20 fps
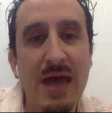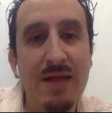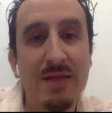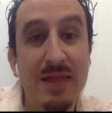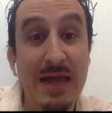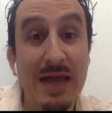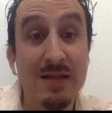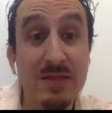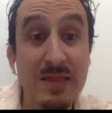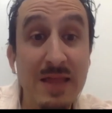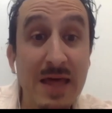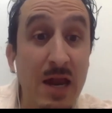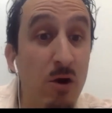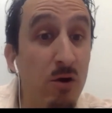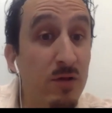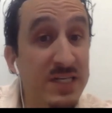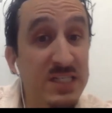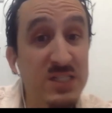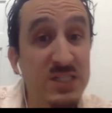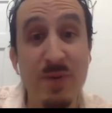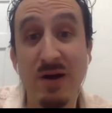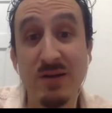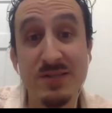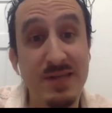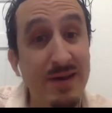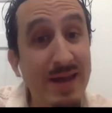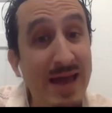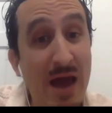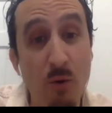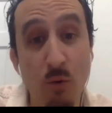like literally spells
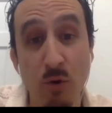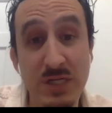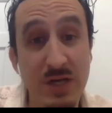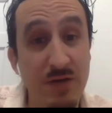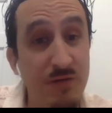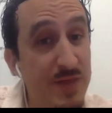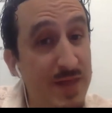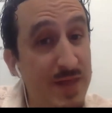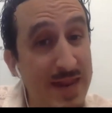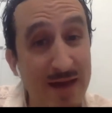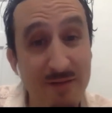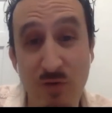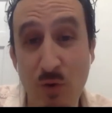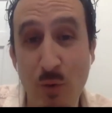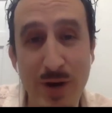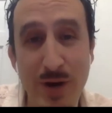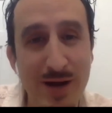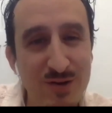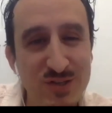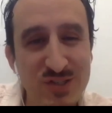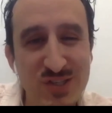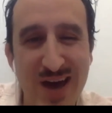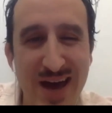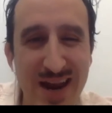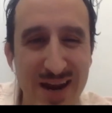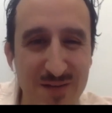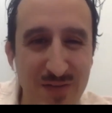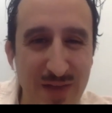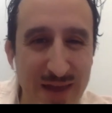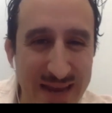out how we're different than everyone else,
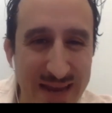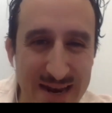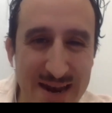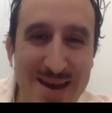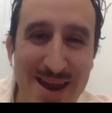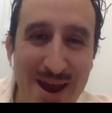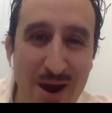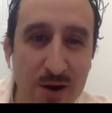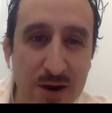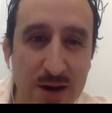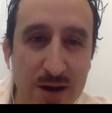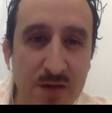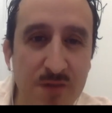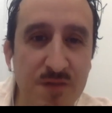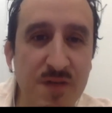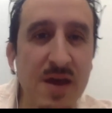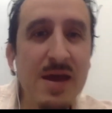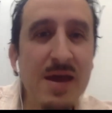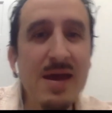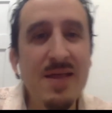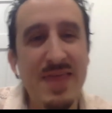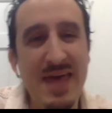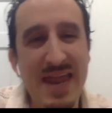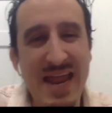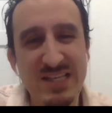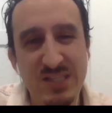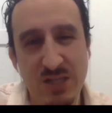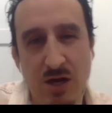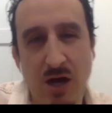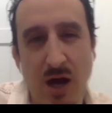kind of like in a narrative that
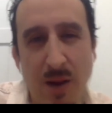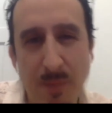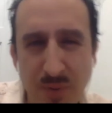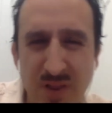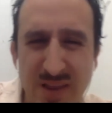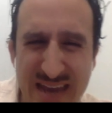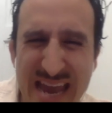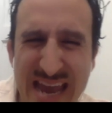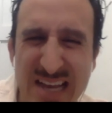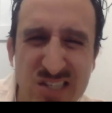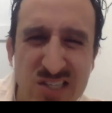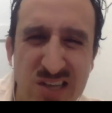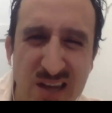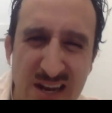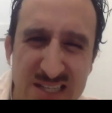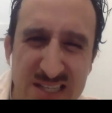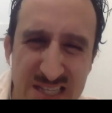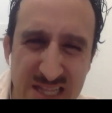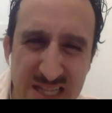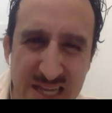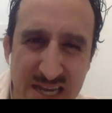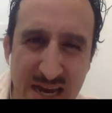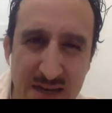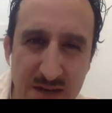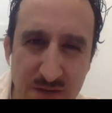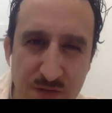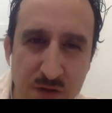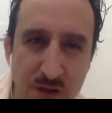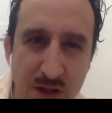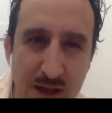has a couple of case studies at the
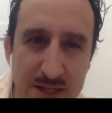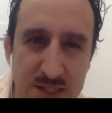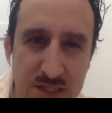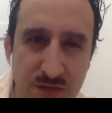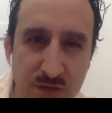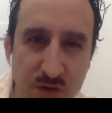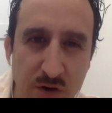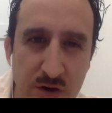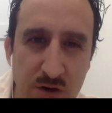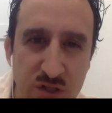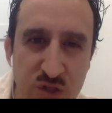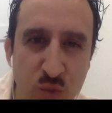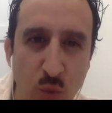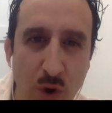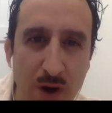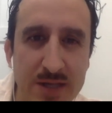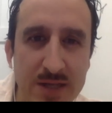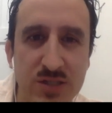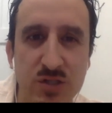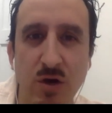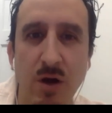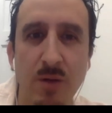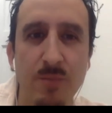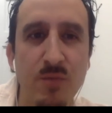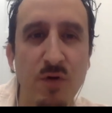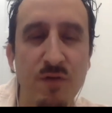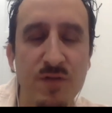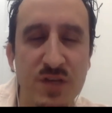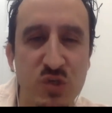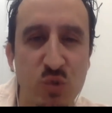end of clients of ours. One is called
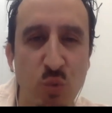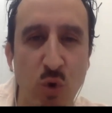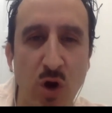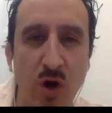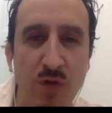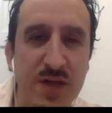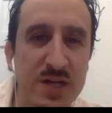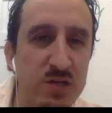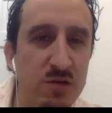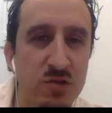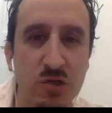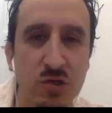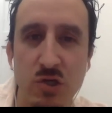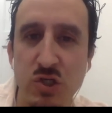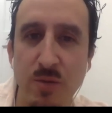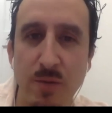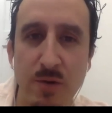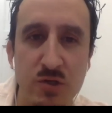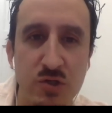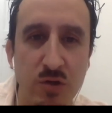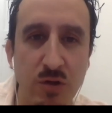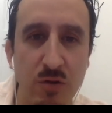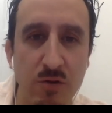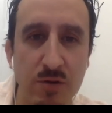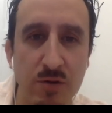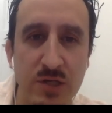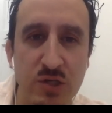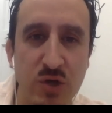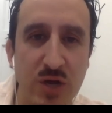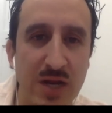Move This World. They do social emotional
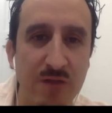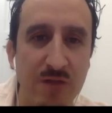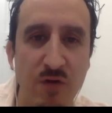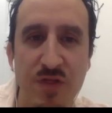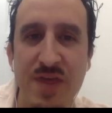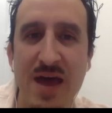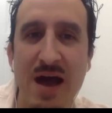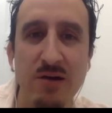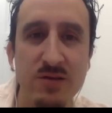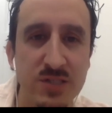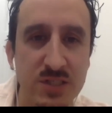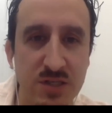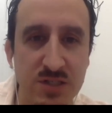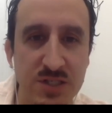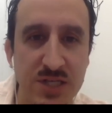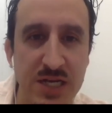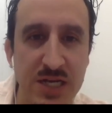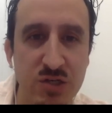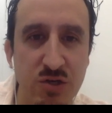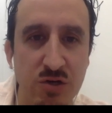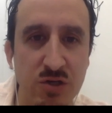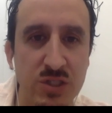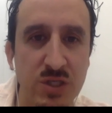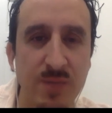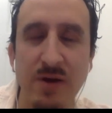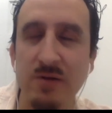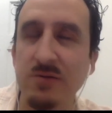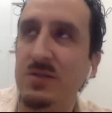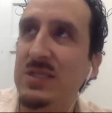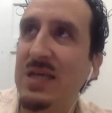learning training for thousands of teachers,
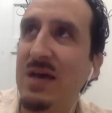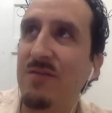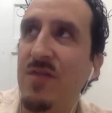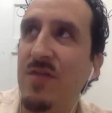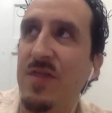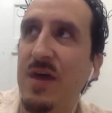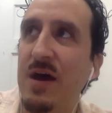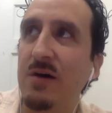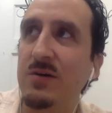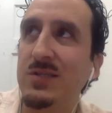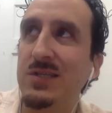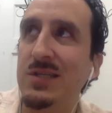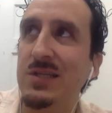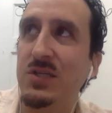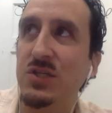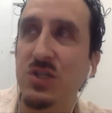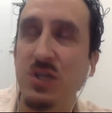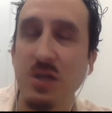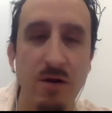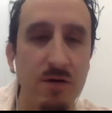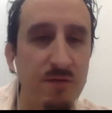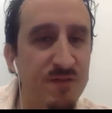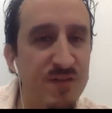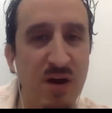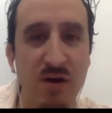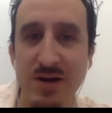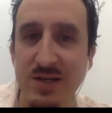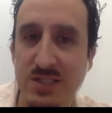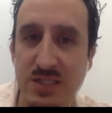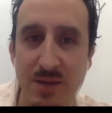about 7,000 this year,
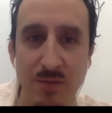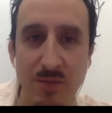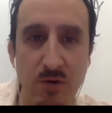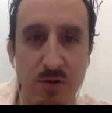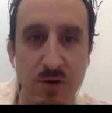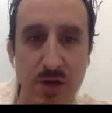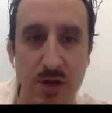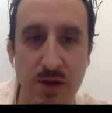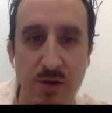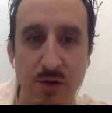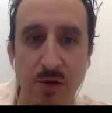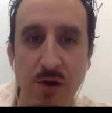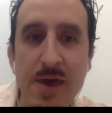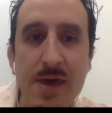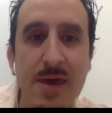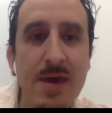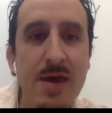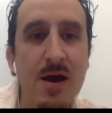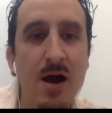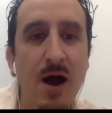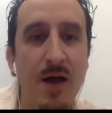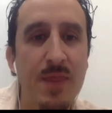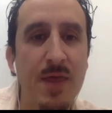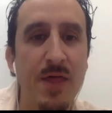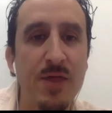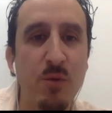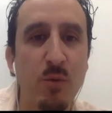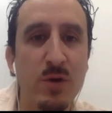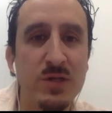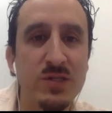very similar to you.
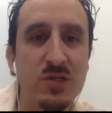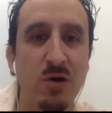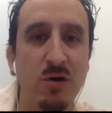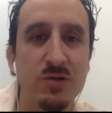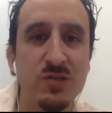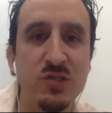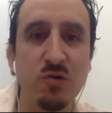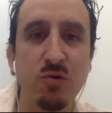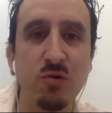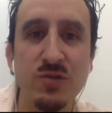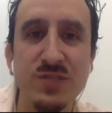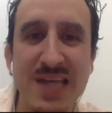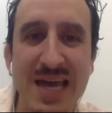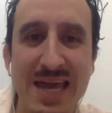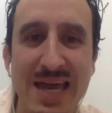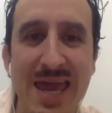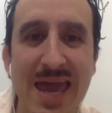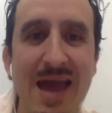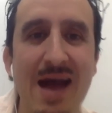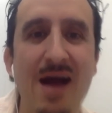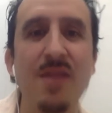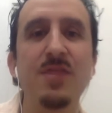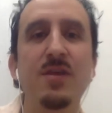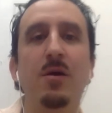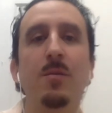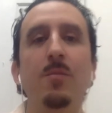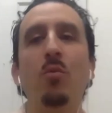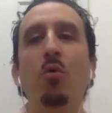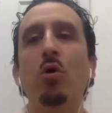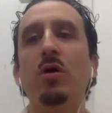Another one's called Schools That Can.
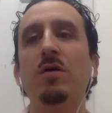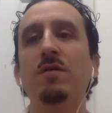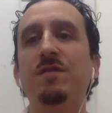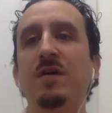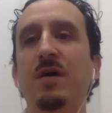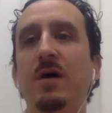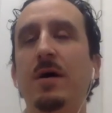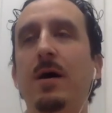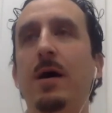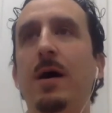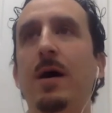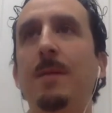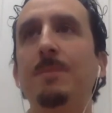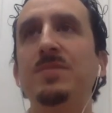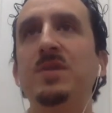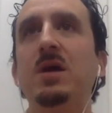They're more of a